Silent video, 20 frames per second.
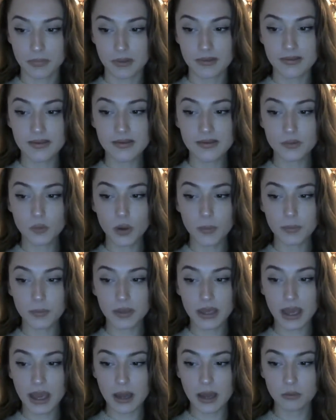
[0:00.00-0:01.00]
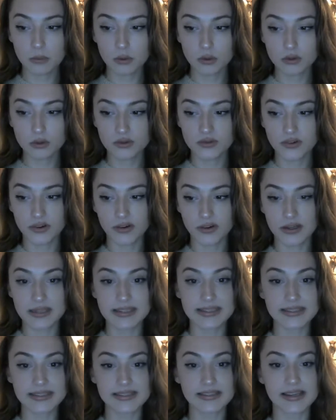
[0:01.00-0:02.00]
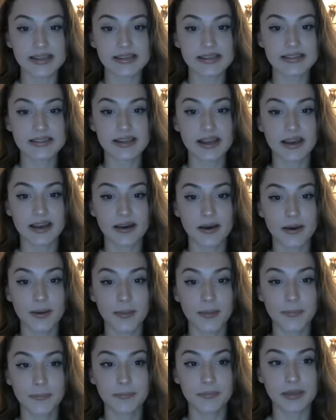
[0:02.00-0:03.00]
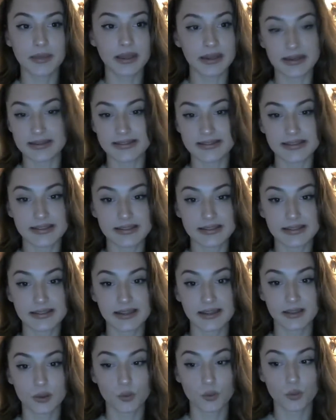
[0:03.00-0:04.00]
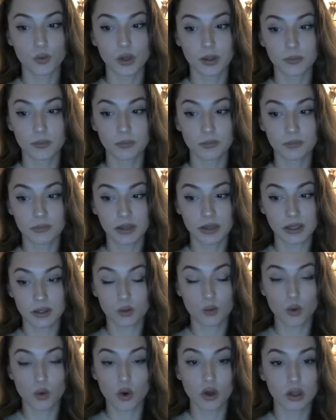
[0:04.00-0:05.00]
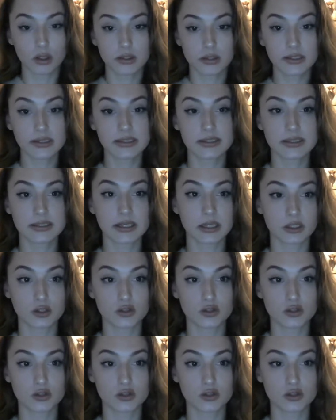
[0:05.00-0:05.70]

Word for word: This webcam looks very decent. It isn't like the quality is like